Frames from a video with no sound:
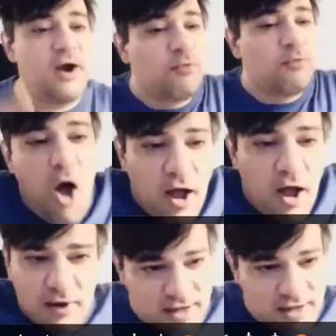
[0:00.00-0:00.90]
Right or
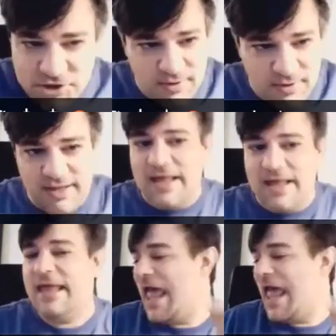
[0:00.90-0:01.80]
wrong, Ed
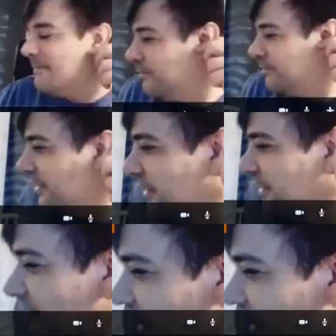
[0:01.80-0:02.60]
Cherini. He came up with the